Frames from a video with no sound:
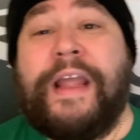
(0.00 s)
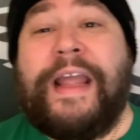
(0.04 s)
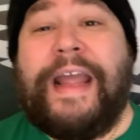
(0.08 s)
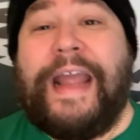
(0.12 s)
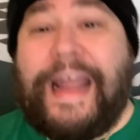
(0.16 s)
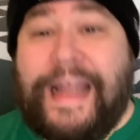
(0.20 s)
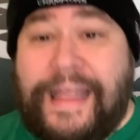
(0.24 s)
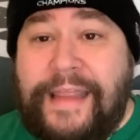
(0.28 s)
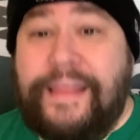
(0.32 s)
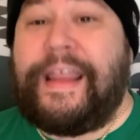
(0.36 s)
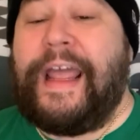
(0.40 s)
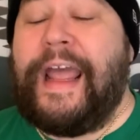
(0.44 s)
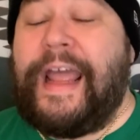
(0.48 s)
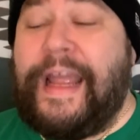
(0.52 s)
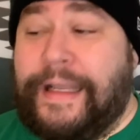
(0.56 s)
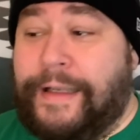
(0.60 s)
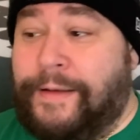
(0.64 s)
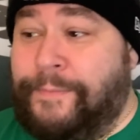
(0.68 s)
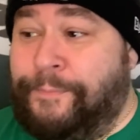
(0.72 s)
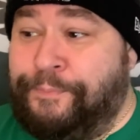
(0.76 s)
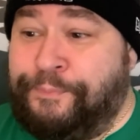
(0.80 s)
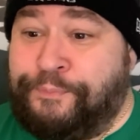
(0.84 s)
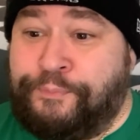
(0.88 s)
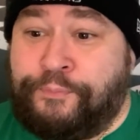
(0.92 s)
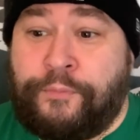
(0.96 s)
And then,
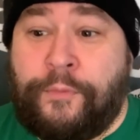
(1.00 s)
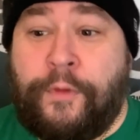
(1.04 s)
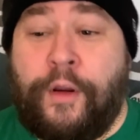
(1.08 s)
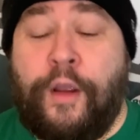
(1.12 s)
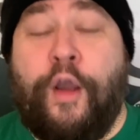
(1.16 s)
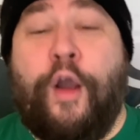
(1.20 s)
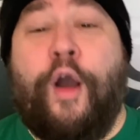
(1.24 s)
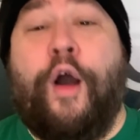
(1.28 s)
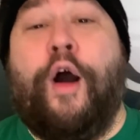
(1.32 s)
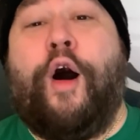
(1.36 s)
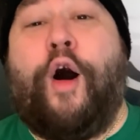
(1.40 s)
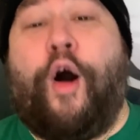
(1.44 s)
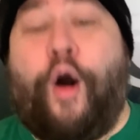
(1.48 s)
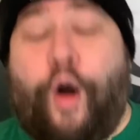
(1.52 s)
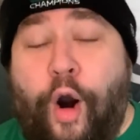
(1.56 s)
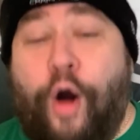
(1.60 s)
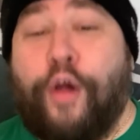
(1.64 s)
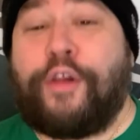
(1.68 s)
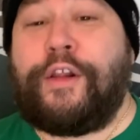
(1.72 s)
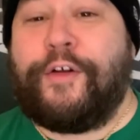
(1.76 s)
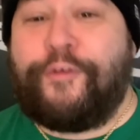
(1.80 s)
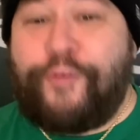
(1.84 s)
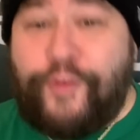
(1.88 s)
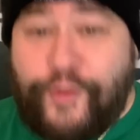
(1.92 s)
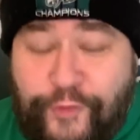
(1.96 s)

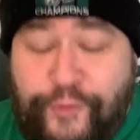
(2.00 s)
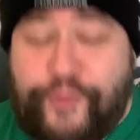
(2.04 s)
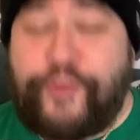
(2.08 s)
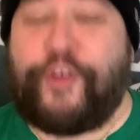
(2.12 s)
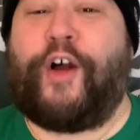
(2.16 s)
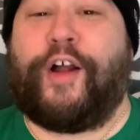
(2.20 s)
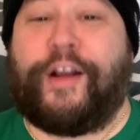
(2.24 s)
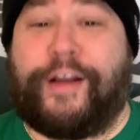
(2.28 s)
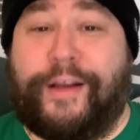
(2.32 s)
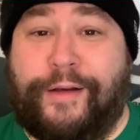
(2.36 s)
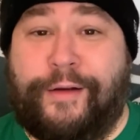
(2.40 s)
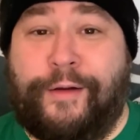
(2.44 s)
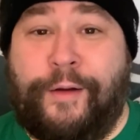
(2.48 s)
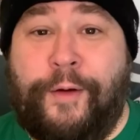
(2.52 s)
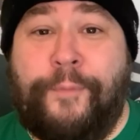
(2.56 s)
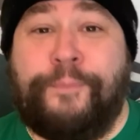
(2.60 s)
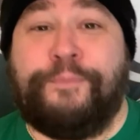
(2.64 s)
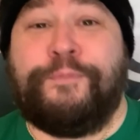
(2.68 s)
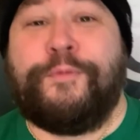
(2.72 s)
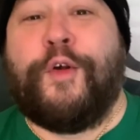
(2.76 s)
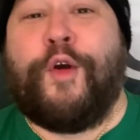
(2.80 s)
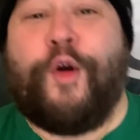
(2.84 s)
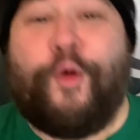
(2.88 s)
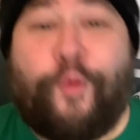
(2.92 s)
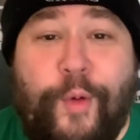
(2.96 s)
all of a sudden,
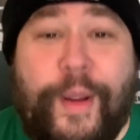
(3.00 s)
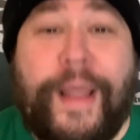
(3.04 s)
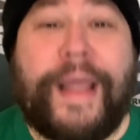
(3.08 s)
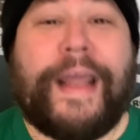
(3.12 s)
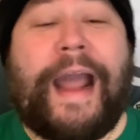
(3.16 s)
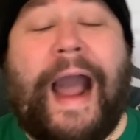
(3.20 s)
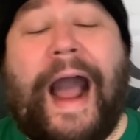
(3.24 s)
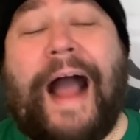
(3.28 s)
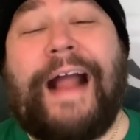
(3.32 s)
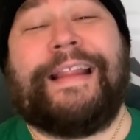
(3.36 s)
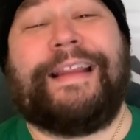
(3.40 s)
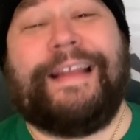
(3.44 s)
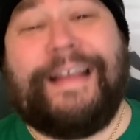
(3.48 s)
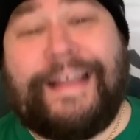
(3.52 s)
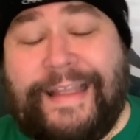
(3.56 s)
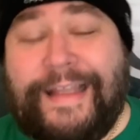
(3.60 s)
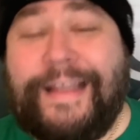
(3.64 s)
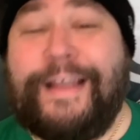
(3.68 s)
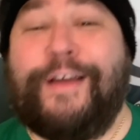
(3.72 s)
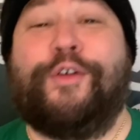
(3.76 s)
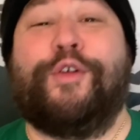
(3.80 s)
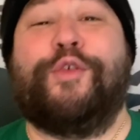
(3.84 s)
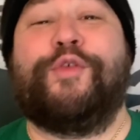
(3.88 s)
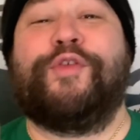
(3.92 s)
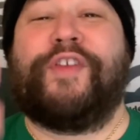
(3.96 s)
we got the
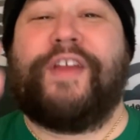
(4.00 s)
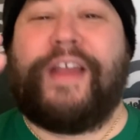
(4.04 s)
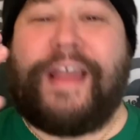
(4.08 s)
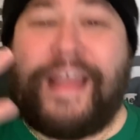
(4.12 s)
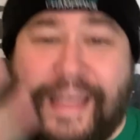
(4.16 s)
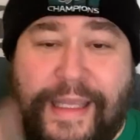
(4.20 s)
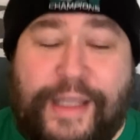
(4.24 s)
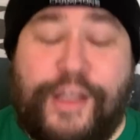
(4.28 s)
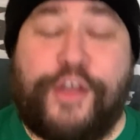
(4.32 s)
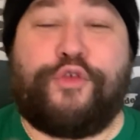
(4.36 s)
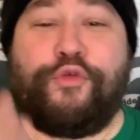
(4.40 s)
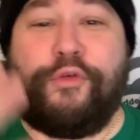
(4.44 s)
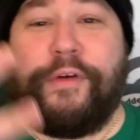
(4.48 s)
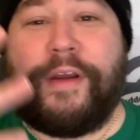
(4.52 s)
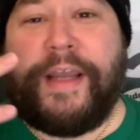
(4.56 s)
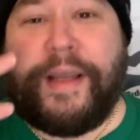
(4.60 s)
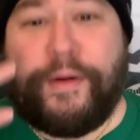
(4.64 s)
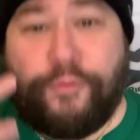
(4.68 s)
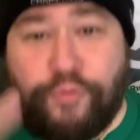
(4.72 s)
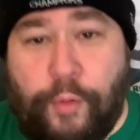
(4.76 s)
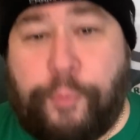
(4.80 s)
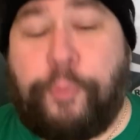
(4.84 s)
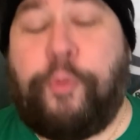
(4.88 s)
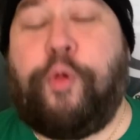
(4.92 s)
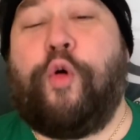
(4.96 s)
Eagles injury
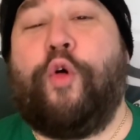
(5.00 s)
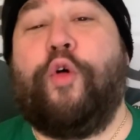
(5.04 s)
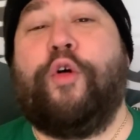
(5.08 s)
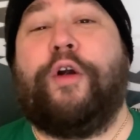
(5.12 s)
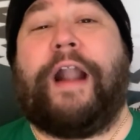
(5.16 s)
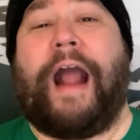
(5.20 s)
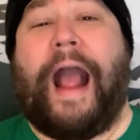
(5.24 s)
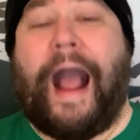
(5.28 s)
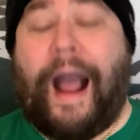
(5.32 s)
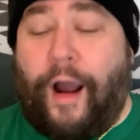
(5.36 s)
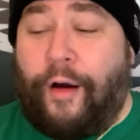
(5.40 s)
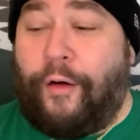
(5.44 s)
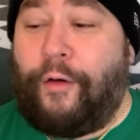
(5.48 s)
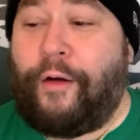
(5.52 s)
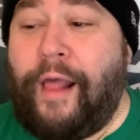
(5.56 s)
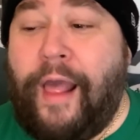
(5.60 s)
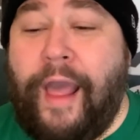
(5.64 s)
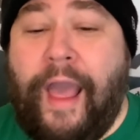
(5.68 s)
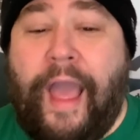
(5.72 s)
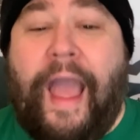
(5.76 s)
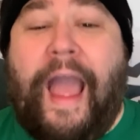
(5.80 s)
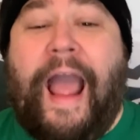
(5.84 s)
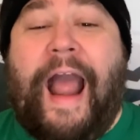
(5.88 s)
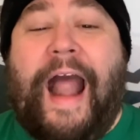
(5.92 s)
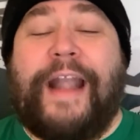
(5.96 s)
report out,
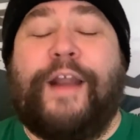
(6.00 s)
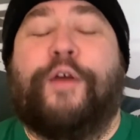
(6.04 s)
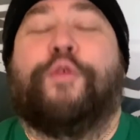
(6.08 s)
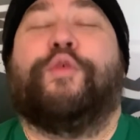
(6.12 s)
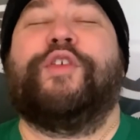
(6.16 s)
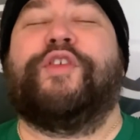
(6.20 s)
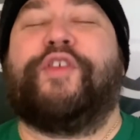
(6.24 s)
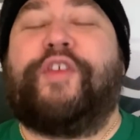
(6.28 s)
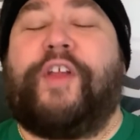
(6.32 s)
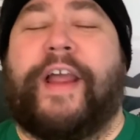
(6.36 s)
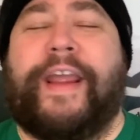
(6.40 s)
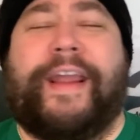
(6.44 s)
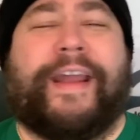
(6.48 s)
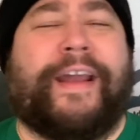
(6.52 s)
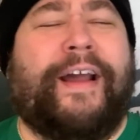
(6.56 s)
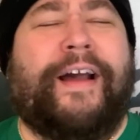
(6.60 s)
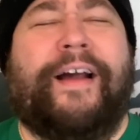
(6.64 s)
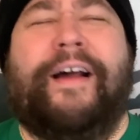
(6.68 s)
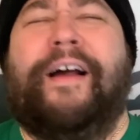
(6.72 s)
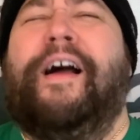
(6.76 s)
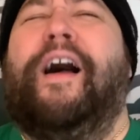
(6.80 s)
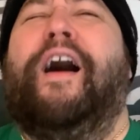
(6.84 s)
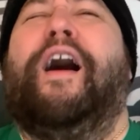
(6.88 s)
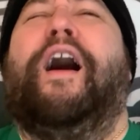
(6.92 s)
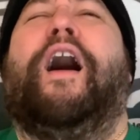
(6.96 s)
and it was like,
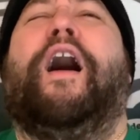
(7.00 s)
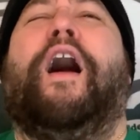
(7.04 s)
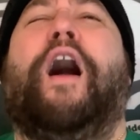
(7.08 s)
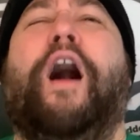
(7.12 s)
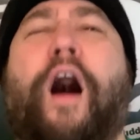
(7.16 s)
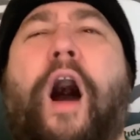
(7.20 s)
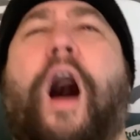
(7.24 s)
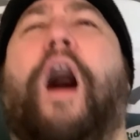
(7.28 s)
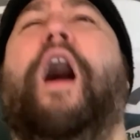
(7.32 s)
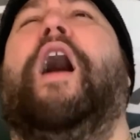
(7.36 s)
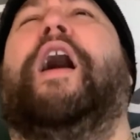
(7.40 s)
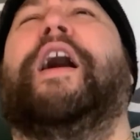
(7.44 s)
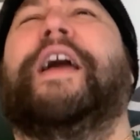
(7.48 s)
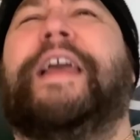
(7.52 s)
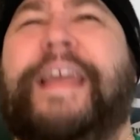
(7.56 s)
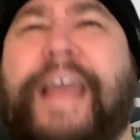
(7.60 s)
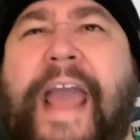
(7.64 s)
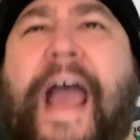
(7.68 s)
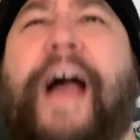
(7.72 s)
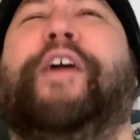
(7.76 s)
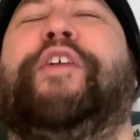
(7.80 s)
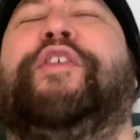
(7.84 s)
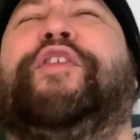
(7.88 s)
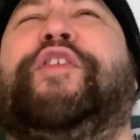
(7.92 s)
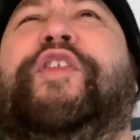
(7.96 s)
oh
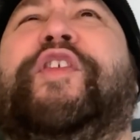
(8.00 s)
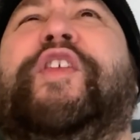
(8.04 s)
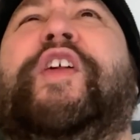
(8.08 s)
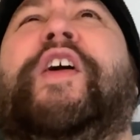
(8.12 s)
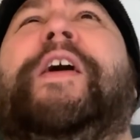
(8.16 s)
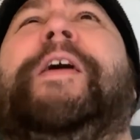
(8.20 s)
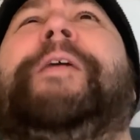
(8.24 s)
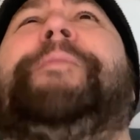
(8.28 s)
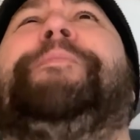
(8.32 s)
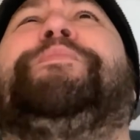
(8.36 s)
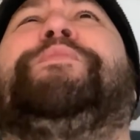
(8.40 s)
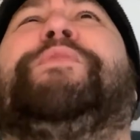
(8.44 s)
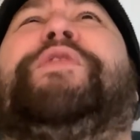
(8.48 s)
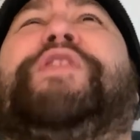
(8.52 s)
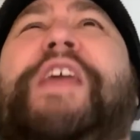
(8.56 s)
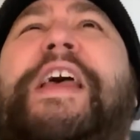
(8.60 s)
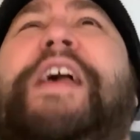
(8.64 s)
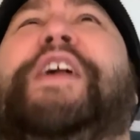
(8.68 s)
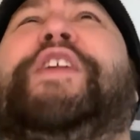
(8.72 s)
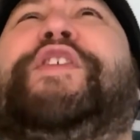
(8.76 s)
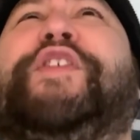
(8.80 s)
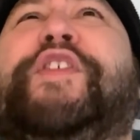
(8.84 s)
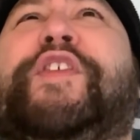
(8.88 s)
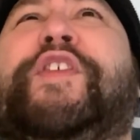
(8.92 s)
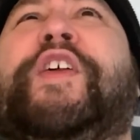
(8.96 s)
yes,
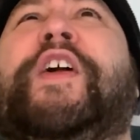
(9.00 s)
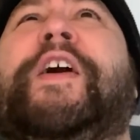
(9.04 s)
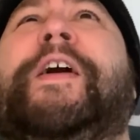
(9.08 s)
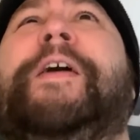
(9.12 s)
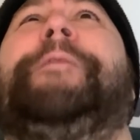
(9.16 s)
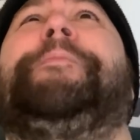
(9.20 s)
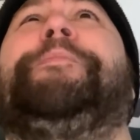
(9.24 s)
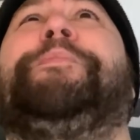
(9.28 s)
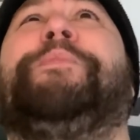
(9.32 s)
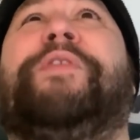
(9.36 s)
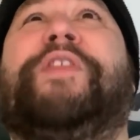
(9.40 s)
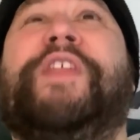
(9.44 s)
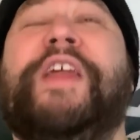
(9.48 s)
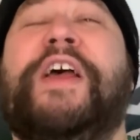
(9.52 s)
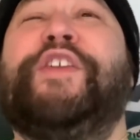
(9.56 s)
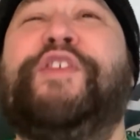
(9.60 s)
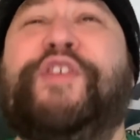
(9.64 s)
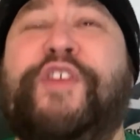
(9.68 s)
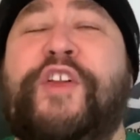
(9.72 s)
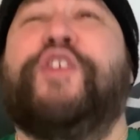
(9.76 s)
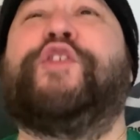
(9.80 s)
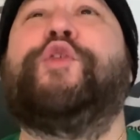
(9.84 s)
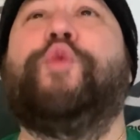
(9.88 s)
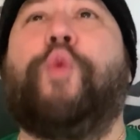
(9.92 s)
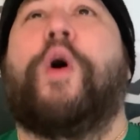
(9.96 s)
this
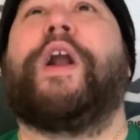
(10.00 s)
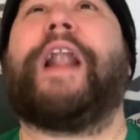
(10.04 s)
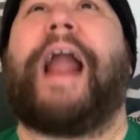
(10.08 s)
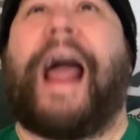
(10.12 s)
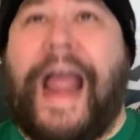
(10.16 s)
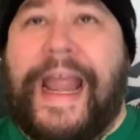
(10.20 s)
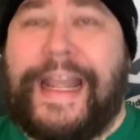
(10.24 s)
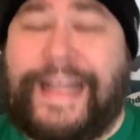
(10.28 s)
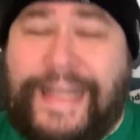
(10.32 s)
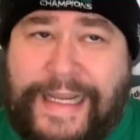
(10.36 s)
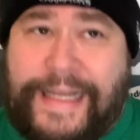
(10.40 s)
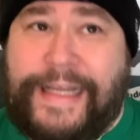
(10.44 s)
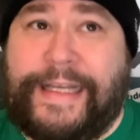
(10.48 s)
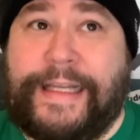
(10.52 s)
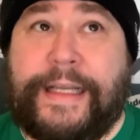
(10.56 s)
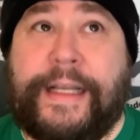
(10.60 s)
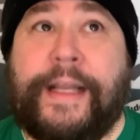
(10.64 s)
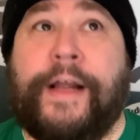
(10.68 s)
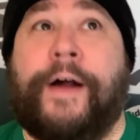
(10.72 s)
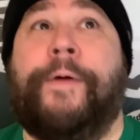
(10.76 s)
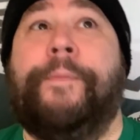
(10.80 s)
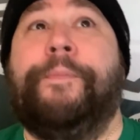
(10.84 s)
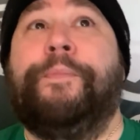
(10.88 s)
is what I needed.